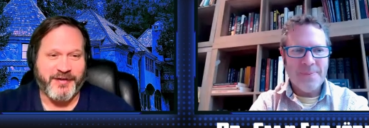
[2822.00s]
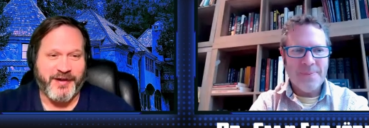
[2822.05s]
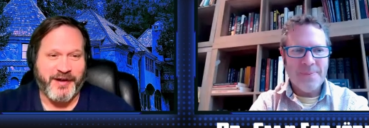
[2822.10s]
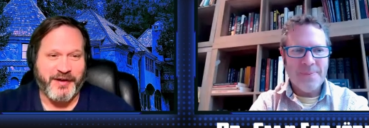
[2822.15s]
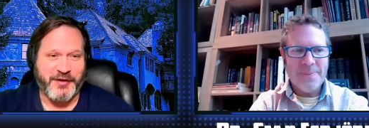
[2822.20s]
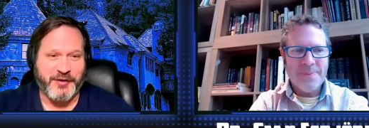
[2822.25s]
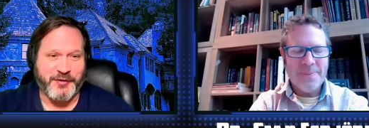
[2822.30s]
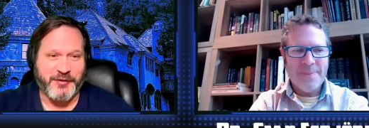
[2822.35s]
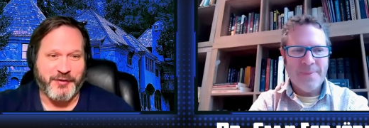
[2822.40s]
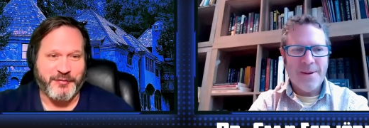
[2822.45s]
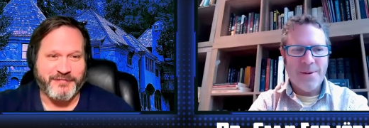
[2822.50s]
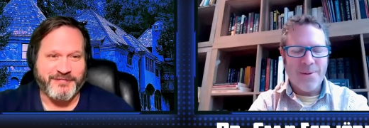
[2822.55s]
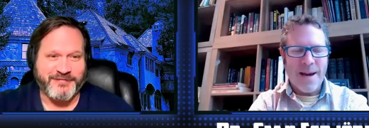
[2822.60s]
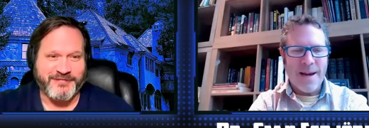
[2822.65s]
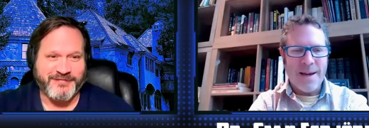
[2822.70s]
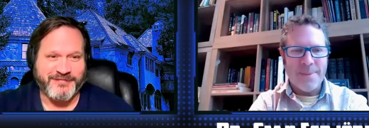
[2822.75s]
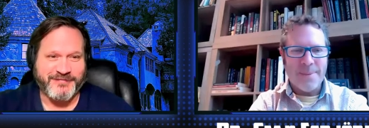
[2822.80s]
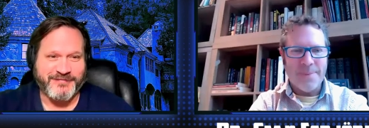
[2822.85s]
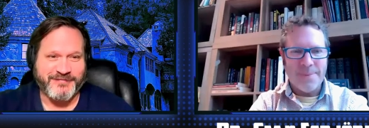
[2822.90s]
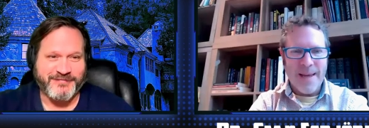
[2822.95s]
Speaker 1: Thank you.
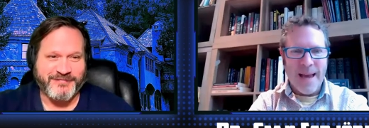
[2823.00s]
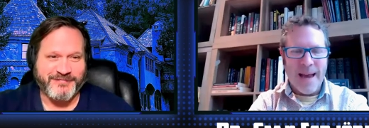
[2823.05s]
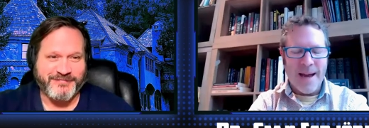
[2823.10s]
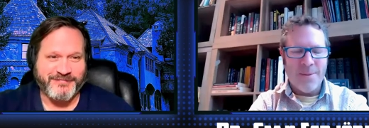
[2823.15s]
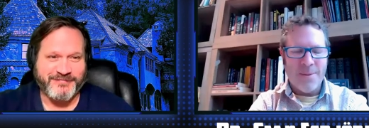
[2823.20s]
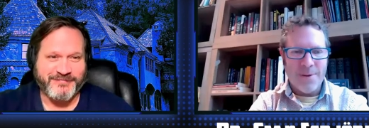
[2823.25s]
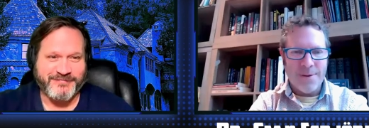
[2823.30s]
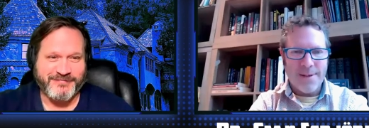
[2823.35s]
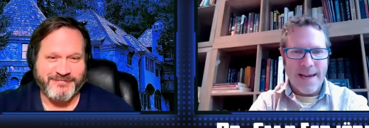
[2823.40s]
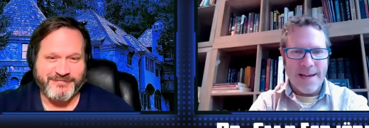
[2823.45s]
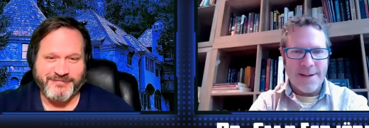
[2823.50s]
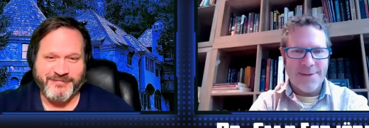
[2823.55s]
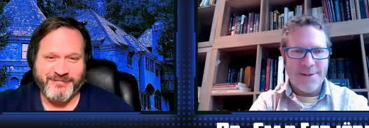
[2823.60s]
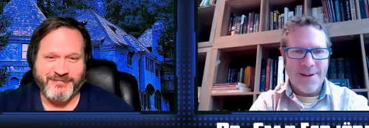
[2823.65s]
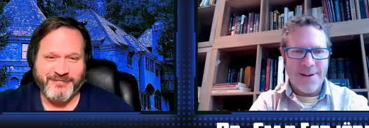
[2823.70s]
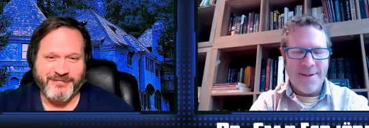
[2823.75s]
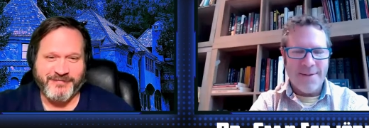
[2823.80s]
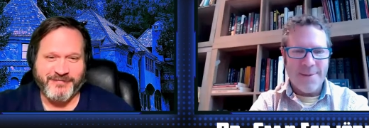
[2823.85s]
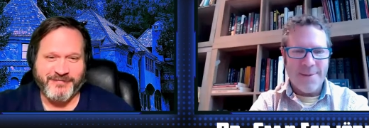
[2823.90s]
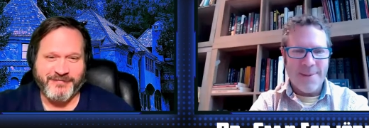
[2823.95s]
Speaker 2: Great.
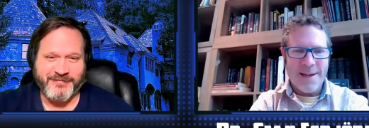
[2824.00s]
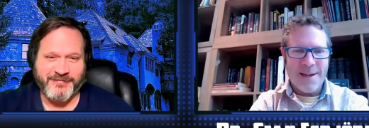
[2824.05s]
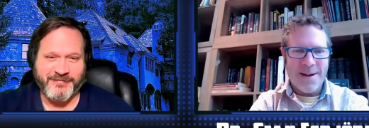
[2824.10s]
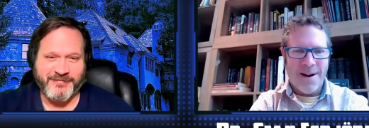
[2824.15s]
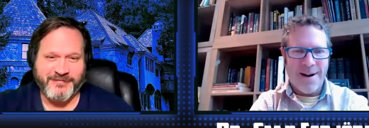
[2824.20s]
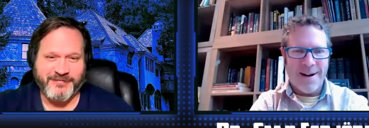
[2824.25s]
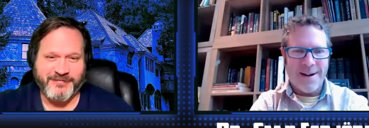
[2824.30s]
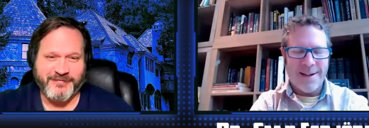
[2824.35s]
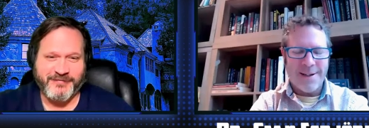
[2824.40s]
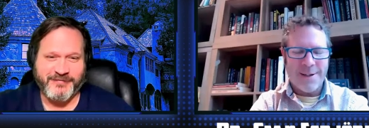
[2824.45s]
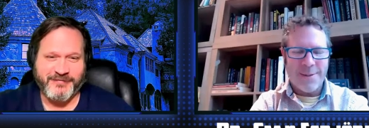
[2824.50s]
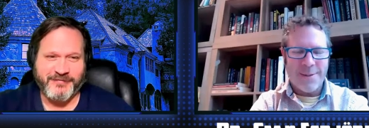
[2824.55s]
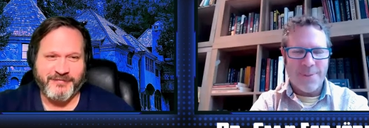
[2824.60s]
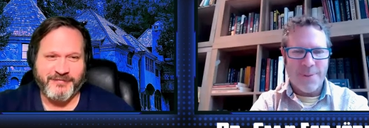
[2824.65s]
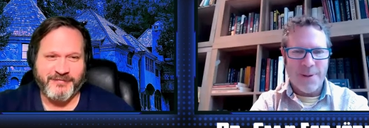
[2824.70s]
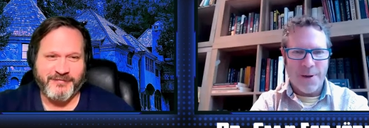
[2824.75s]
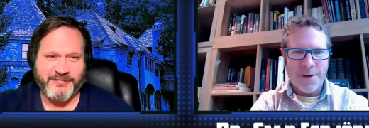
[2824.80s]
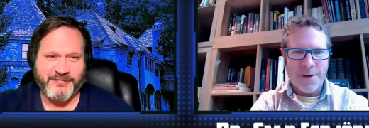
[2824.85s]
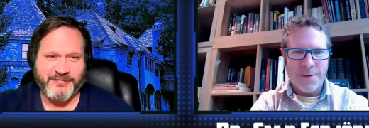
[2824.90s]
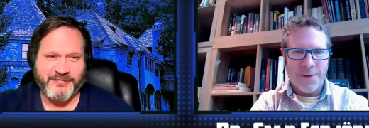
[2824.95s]
Yeah. Well, thanks for
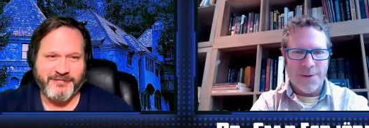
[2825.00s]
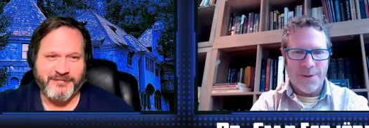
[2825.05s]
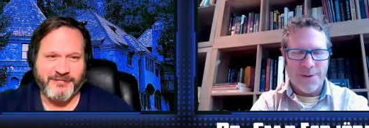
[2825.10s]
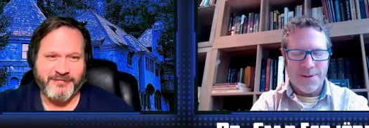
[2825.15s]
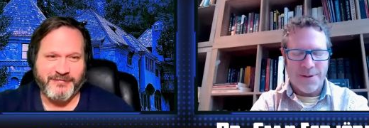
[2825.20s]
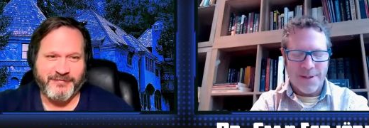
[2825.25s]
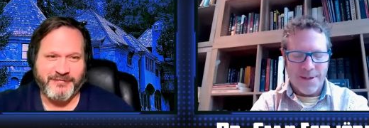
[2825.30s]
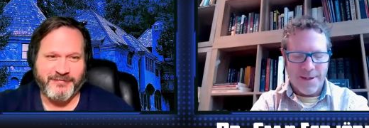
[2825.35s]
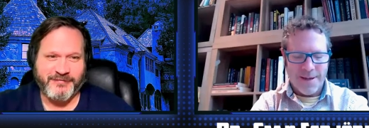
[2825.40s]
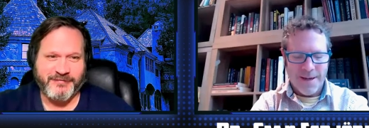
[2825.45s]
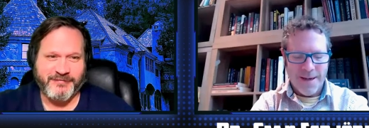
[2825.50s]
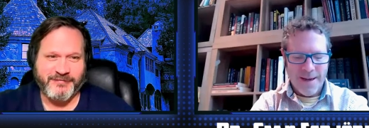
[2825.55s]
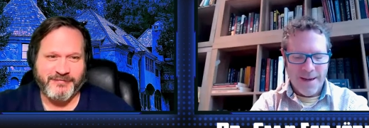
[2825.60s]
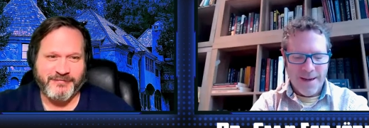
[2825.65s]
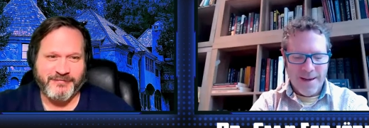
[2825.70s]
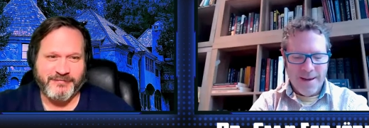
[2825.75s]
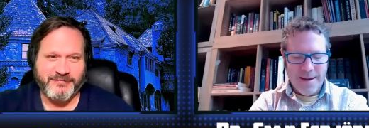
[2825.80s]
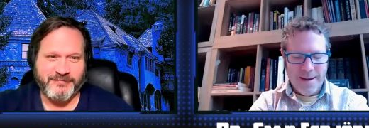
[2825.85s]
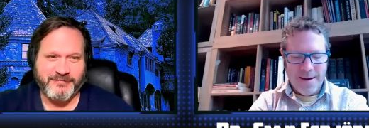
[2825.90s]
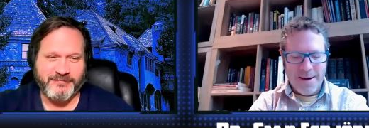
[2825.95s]
having me on. It's been
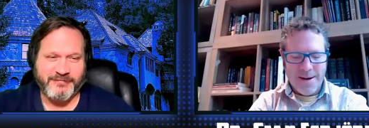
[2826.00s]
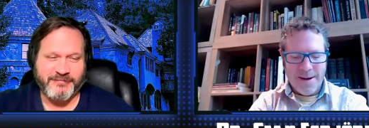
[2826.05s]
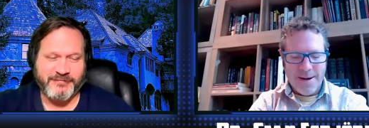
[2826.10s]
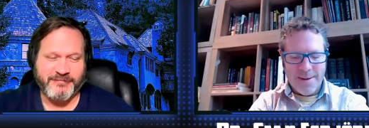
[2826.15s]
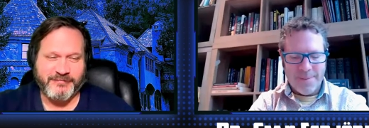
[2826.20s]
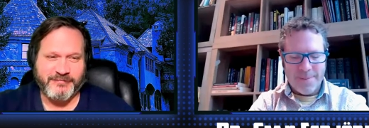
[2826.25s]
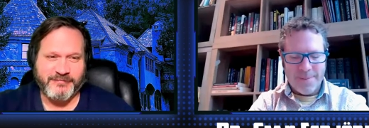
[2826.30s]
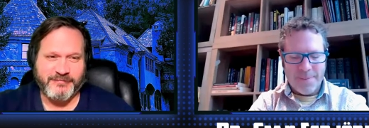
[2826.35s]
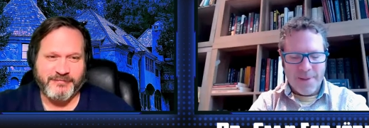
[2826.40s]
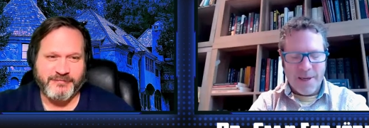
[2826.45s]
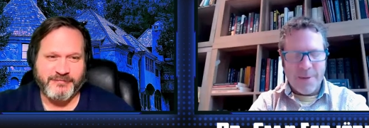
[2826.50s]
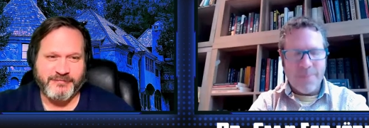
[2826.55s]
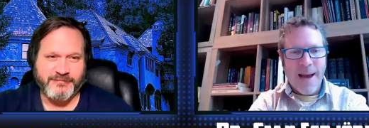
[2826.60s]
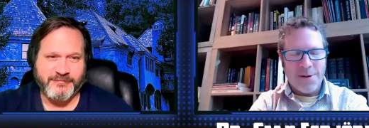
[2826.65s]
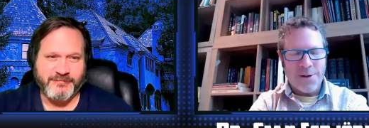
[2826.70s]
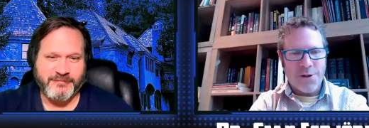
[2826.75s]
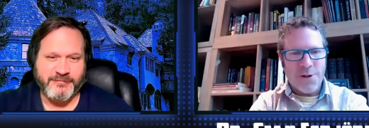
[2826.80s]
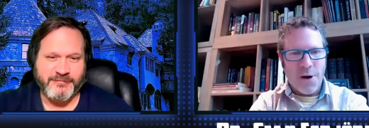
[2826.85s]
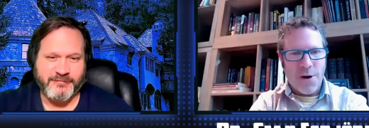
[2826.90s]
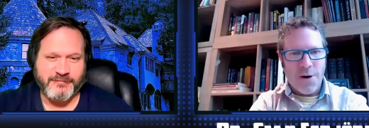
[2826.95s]
wonderful to
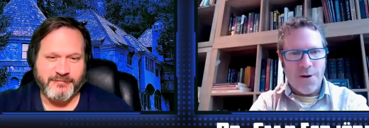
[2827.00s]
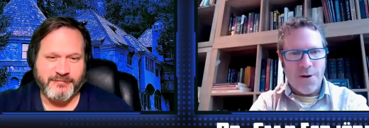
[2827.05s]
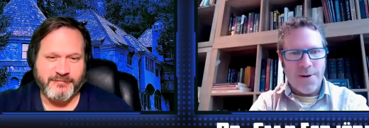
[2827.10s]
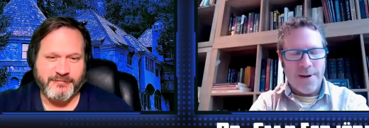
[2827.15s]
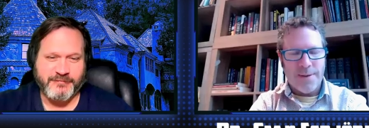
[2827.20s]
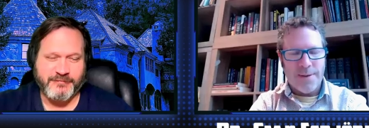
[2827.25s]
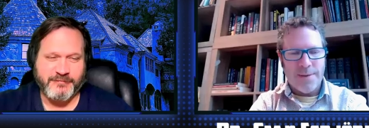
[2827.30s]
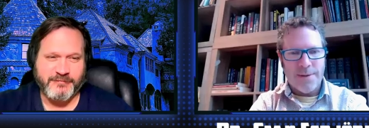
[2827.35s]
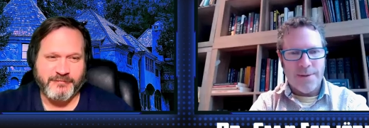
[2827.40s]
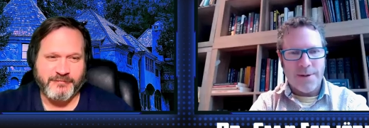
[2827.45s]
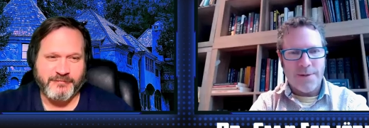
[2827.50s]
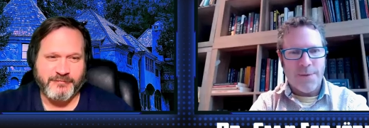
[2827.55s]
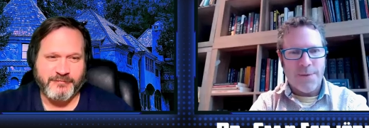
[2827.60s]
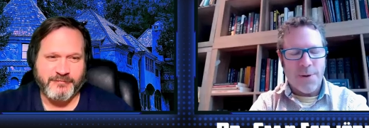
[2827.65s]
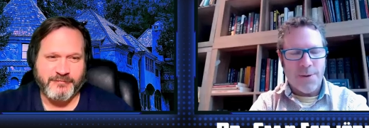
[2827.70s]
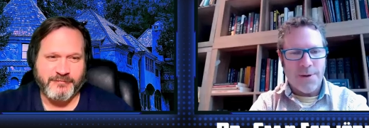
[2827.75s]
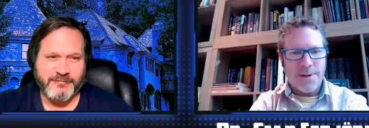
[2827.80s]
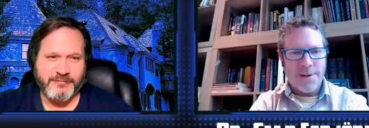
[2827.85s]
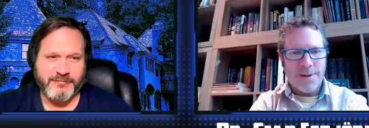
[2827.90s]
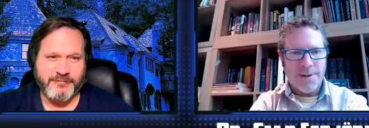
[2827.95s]
be back on the
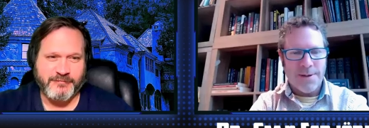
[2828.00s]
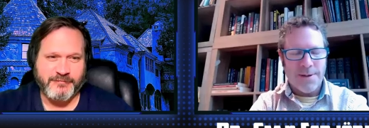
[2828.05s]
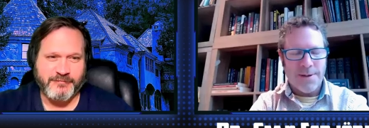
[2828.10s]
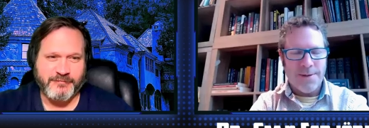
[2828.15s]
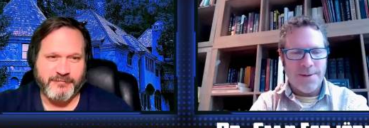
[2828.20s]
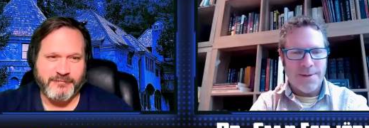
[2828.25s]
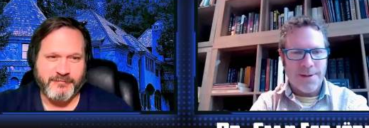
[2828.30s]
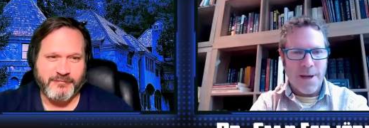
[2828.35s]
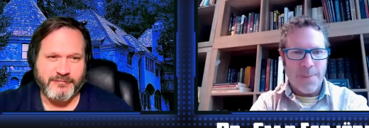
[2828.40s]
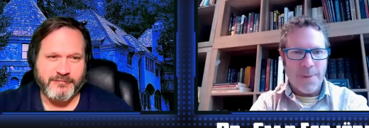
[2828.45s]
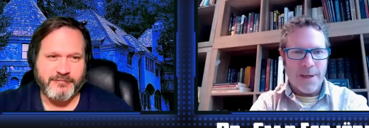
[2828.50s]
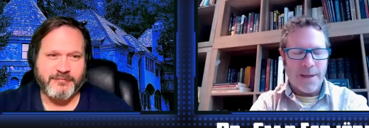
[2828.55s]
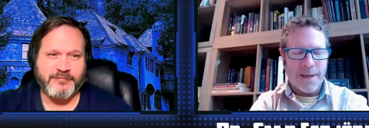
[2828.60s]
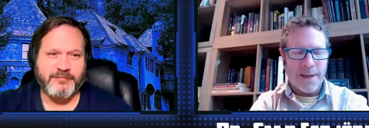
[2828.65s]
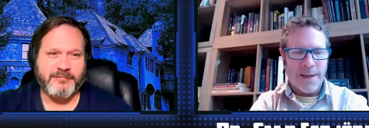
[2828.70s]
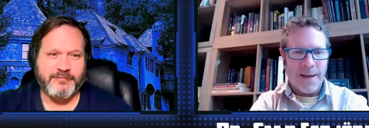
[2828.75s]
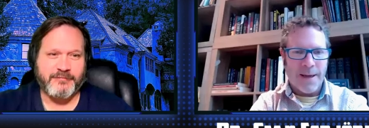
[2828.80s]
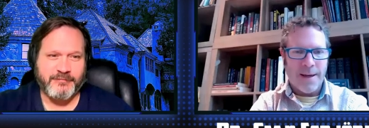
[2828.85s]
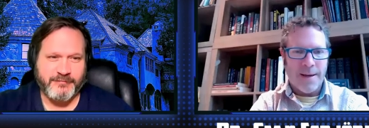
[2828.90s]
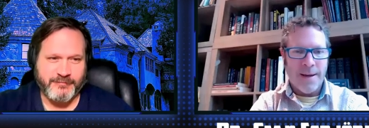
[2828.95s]
show and look forward
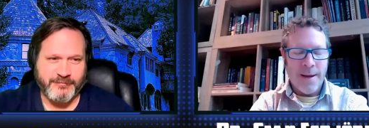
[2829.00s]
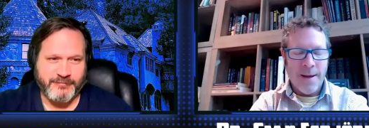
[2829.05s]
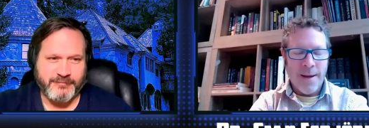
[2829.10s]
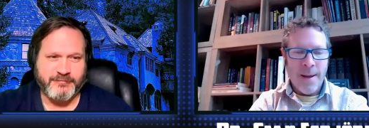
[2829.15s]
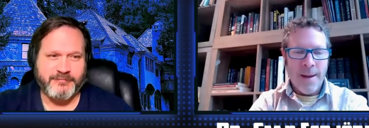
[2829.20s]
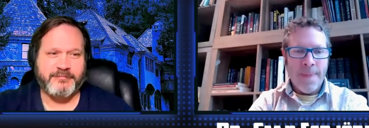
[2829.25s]
to coming